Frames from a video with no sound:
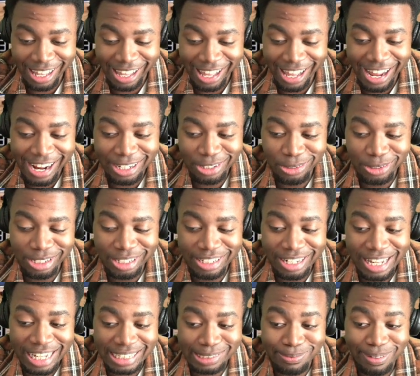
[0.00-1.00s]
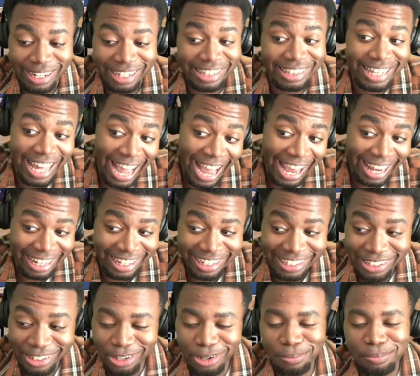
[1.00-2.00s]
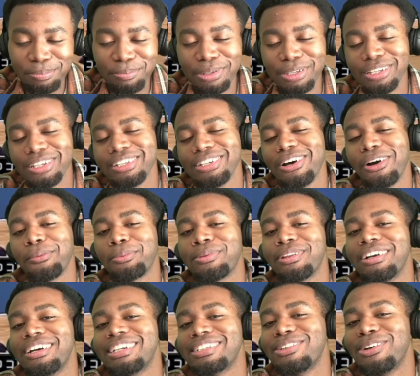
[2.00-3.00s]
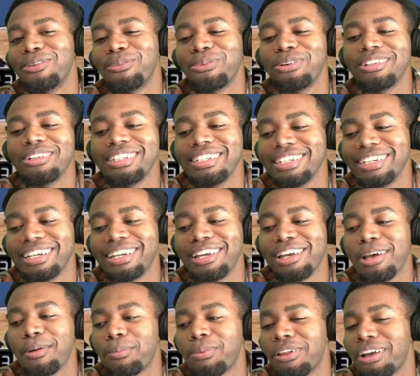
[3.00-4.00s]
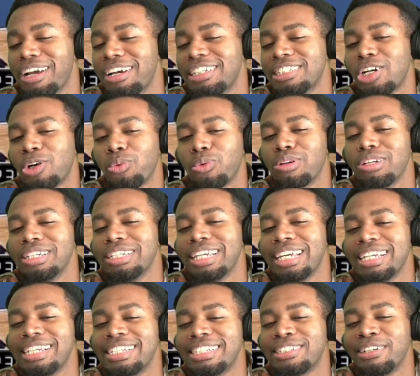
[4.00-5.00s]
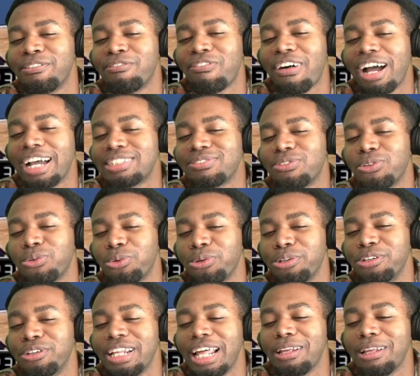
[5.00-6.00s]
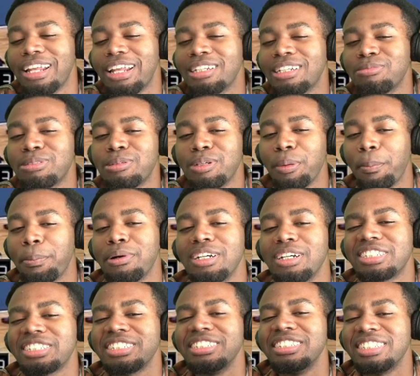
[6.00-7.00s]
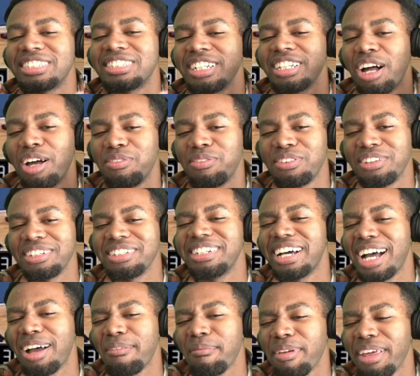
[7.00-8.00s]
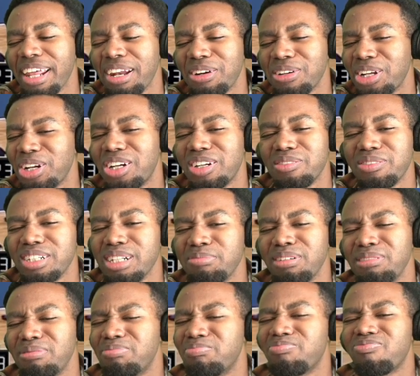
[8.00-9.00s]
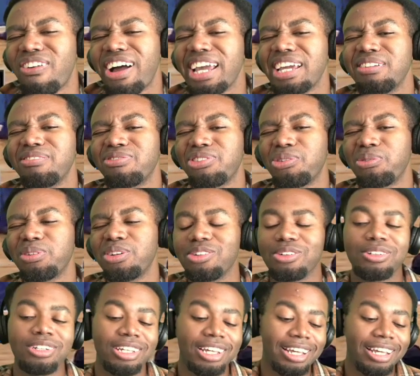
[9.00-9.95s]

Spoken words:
I know he didn't expect that. You know, players don't really get into fights for real. They be pushing and shoving. You know what I mean? They don't really be fighting for real.